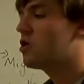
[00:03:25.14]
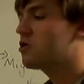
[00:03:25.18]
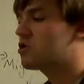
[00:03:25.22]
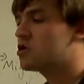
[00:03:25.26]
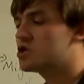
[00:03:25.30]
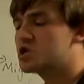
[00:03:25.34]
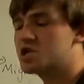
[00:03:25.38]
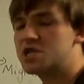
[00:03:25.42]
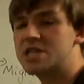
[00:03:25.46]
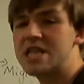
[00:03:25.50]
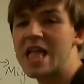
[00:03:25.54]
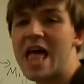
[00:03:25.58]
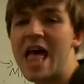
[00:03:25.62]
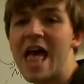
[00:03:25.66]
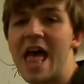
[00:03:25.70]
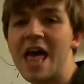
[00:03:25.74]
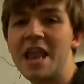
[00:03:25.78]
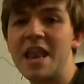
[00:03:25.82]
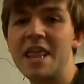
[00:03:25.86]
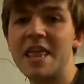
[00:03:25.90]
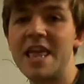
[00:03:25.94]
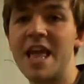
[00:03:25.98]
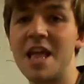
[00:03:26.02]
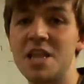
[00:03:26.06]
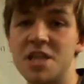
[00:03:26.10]
Because there
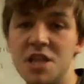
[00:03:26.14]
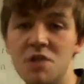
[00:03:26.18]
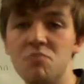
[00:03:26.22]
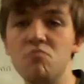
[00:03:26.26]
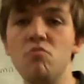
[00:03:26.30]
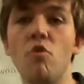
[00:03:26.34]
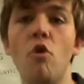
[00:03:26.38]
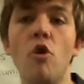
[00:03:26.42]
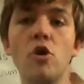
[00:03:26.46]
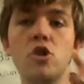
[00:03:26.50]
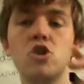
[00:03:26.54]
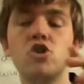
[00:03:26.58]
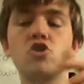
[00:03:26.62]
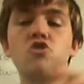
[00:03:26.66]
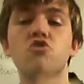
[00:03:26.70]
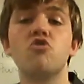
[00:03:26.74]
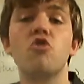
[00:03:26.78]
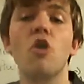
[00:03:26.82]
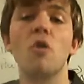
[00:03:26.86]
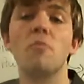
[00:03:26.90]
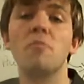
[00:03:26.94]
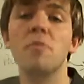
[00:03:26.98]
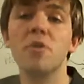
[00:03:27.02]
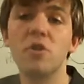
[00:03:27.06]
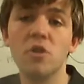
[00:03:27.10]
they're getting more
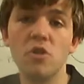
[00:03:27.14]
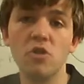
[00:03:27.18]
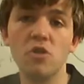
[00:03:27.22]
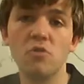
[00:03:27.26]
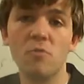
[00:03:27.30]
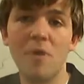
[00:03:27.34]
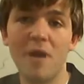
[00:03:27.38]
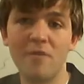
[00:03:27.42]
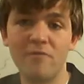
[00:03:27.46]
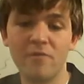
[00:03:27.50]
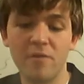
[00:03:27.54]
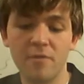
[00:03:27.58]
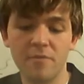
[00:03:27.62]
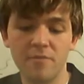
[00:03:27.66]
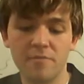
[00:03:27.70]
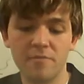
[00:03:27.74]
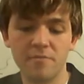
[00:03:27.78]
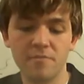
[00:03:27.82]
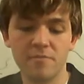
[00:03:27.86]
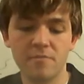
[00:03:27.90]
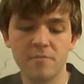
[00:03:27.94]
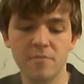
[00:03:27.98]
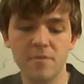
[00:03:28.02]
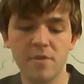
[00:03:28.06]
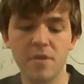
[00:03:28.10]
tropical weather,
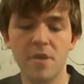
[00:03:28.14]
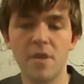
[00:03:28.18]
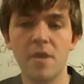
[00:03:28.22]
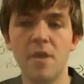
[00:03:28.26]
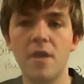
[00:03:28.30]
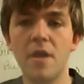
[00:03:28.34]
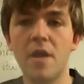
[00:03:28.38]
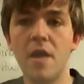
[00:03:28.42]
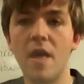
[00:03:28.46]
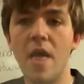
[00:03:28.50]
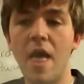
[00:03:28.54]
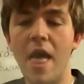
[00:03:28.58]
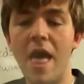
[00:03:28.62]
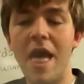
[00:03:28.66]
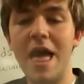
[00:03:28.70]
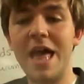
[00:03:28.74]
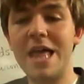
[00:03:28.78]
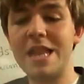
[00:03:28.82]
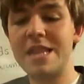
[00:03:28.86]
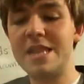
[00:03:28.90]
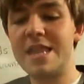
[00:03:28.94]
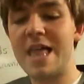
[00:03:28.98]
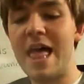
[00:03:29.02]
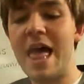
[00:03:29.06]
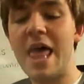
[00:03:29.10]

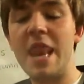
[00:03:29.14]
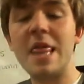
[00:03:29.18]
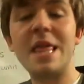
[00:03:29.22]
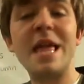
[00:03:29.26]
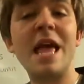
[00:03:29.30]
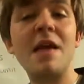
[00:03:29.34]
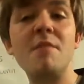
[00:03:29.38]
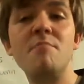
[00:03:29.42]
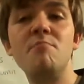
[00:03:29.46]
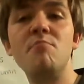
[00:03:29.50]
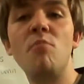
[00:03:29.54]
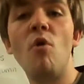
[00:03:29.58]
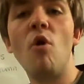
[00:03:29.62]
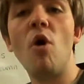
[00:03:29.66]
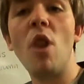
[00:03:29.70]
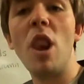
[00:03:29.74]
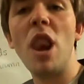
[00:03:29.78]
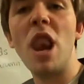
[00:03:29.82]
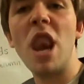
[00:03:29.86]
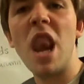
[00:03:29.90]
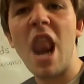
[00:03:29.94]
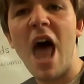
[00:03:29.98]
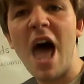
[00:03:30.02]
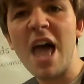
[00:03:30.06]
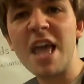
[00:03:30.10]
and there they're getting more
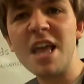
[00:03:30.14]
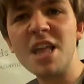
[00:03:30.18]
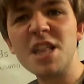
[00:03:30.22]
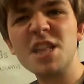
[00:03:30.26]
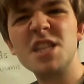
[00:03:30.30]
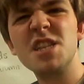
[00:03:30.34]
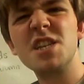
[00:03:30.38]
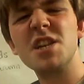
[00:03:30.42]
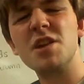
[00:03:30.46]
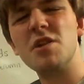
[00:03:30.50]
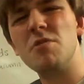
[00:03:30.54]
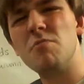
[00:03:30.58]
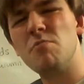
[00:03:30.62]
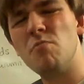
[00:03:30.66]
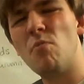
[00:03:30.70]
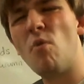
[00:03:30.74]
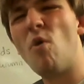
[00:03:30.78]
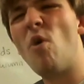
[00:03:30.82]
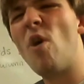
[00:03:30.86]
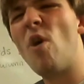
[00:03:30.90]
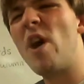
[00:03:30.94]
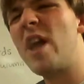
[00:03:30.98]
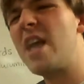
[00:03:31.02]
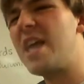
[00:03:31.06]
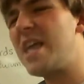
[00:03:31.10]
light,
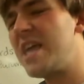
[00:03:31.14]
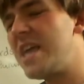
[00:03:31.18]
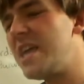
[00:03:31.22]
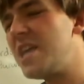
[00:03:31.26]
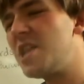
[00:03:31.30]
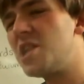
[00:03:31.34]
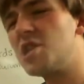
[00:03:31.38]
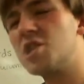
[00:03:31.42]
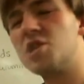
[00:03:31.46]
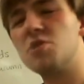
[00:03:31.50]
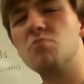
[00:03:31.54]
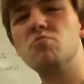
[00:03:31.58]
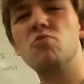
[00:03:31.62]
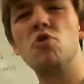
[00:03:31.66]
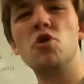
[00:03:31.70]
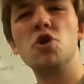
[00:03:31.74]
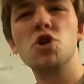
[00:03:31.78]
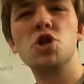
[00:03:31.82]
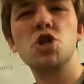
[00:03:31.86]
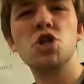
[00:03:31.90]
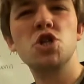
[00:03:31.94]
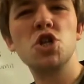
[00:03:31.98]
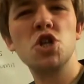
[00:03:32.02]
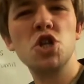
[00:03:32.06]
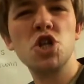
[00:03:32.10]
more heat, more
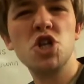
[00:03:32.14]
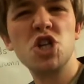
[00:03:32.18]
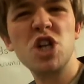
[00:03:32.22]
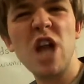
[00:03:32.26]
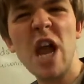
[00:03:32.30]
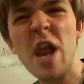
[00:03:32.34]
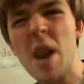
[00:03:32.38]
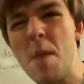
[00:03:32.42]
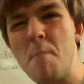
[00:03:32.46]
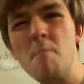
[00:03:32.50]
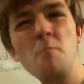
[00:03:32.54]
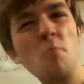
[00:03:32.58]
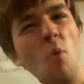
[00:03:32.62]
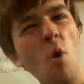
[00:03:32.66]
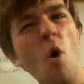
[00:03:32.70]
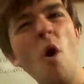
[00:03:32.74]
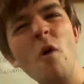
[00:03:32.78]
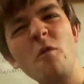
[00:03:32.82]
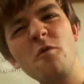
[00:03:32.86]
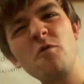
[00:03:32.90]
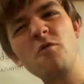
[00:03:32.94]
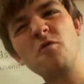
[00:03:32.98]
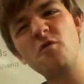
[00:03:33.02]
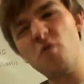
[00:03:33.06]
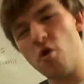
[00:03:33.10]
sunshine, and more
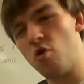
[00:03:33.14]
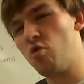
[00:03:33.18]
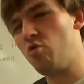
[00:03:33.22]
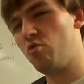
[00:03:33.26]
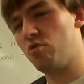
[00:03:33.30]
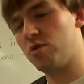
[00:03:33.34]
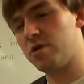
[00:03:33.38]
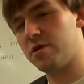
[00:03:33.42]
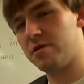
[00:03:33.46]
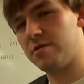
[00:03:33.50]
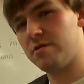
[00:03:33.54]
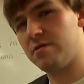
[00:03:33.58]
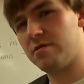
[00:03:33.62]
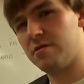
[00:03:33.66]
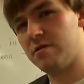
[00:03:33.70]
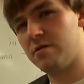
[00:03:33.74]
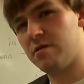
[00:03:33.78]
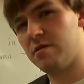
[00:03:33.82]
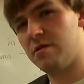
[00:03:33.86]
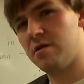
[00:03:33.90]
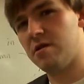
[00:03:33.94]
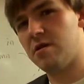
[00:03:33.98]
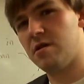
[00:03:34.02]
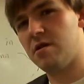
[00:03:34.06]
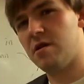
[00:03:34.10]
food.
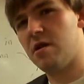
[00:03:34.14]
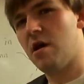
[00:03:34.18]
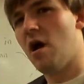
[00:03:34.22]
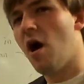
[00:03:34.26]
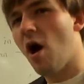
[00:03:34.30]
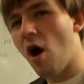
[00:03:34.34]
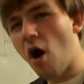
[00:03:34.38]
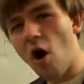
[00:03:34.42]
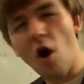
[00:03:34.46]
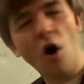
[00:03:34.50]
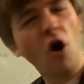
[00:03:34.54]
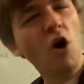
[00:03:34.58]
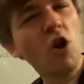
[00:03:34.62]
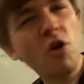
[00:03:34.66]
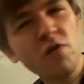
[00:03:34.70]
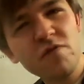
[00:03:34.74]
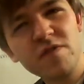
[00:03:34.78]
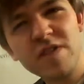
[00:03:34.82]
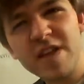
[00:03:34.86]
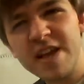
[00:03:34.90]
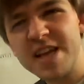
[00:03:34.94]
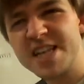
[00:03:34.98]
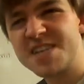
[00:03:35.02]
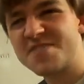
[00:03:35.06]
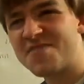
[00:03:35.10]
All of
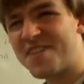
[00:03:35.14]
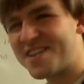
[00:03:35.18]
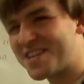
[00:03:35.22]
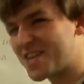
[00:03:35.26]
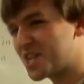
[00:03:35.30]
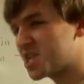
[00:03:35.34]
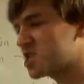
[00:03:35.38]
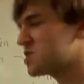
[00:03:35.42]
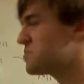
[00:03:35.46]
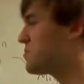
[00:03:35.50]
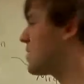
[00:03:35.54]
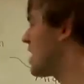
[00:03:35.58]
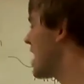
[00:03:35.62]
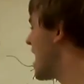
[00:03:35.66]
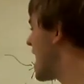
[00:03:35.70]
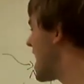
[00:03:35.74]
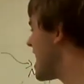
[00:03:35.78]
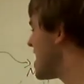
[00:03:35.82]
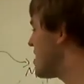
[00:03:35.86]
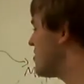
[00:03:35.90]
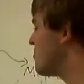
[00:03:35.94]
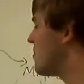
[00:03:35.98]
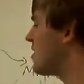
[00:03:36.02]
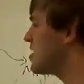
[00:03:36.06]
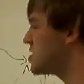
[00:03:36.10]
these things
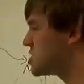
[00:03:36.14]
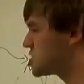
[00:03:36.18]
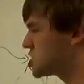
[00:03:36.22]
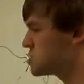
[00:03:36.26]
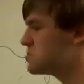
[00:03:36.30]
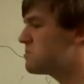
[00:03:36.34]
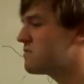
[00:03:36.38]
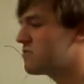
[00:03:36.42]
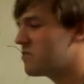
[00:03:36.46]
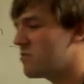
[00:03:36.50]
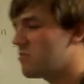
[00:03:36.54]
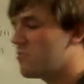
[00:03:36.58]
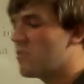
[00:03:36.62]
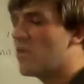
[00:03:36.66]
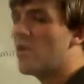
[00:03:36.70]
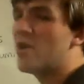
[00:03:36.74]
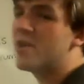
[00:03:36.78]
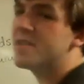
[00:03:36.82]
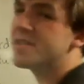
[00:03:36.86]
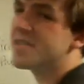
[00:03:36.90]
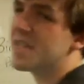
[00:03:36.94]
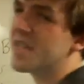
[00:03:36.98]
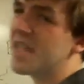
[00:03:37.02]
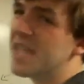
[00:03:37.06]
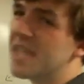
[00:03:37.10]
explain why some of the
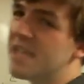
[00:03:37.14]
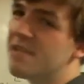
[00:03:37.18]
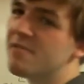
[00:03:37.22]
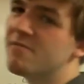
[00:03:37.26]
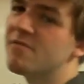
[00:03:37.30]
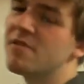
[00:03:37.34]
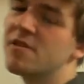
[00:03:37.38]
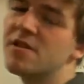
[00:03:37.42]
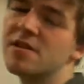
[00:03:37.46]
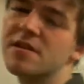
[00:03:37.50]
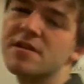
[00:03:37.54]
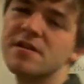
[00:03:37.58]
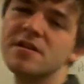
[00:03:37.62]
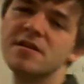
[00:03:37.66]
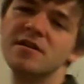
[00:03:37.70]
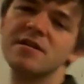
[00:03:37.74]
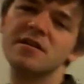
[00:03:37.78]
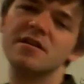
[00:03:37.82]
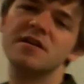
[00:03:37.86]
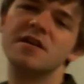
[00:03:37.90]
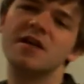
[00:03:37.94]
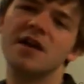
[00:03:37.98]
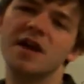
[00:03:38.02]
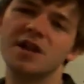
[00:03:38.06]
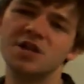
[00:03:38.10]
birds leave
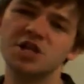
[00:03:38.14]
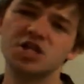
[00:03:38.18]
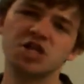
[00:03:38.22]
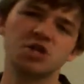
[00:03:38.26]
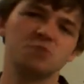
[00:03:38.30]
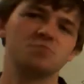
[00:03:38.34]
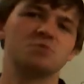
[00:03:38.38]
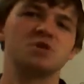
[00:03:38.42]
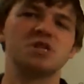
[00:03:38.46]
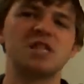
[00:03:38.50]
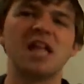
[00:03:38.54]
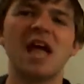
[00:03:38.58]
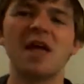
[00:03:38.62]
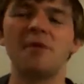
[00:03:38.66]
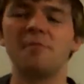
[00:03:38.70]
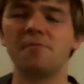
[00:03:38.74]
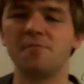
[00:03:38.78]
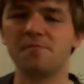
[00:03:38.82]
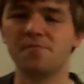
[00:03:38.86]
and some stay.